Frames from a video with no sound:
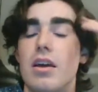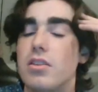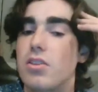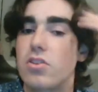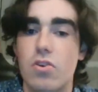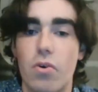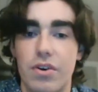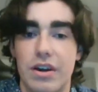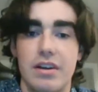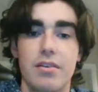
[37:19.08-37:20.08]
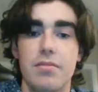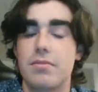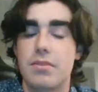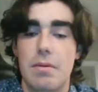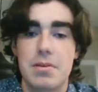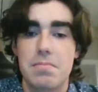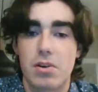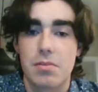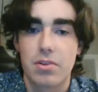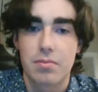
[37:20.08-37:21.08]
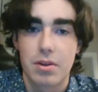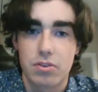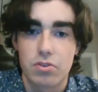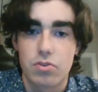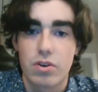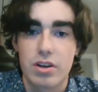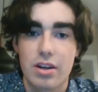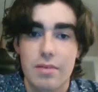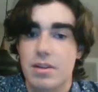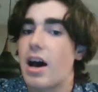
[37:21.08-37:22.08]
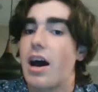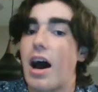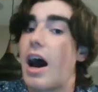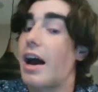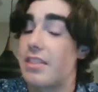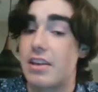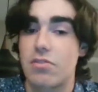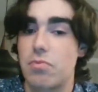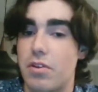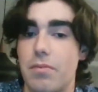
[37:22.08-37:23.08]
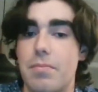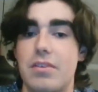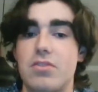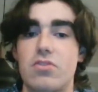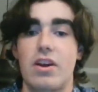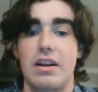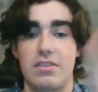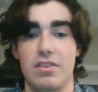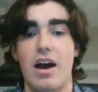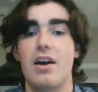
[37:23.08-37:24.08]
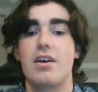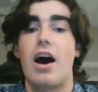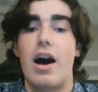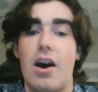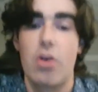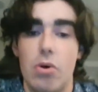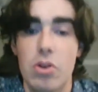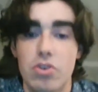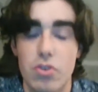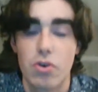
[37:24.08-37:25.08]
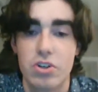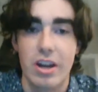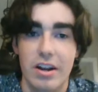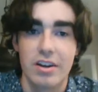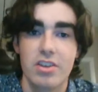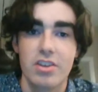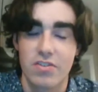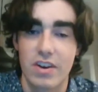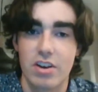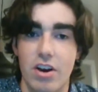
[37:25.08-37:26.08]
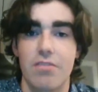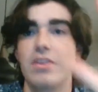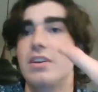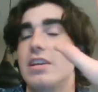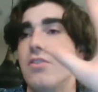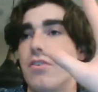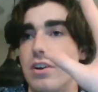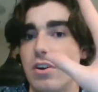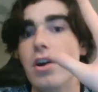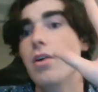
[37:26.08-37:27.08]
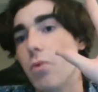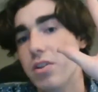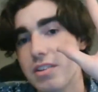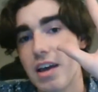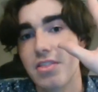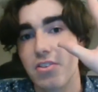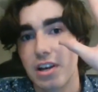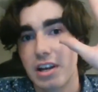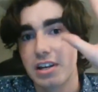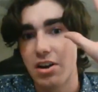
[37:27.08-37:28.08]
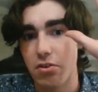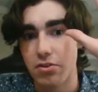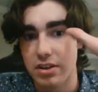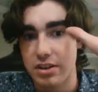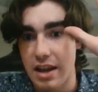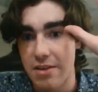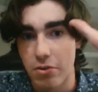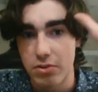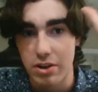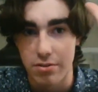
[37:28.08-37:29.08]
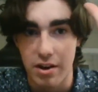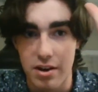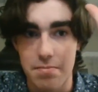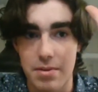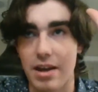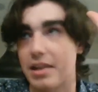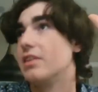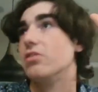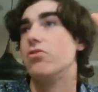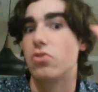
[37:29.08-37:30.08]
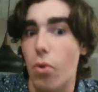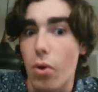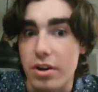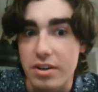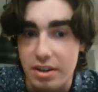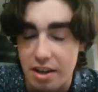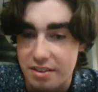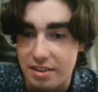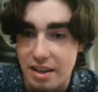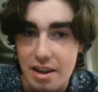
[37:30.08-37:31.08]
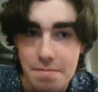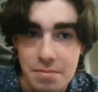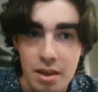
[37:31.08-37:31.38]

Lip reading: The scoring. Some people complain about the scoring depth. I think it's one of their best strengths. Aho, Trocheck, Shvenigov, Niederreiter. What's that? They're getting Teuvo Teravainen back, and he scored in tonight's game.